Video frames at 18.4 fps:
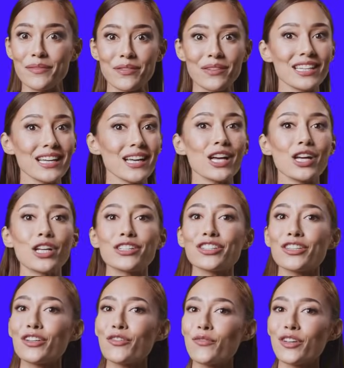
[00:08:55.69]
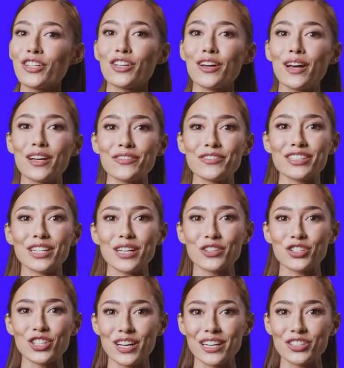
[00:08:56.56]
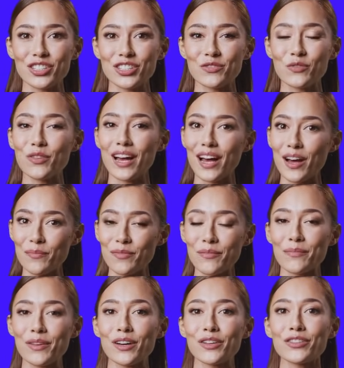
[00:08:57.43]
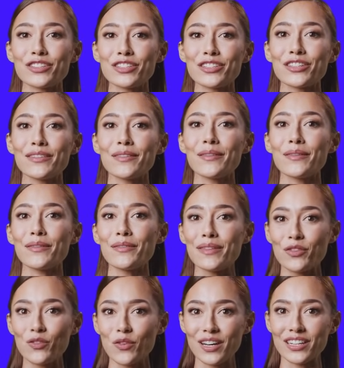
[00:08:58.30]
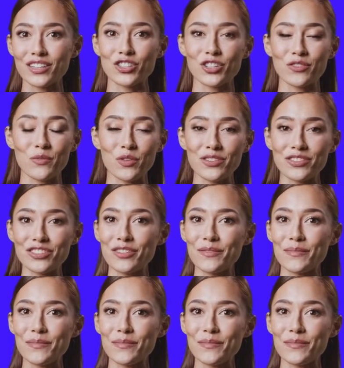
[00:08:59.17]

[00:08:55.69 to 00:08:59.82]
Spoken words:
He asks which lifestyle changes will help the most. The question wants the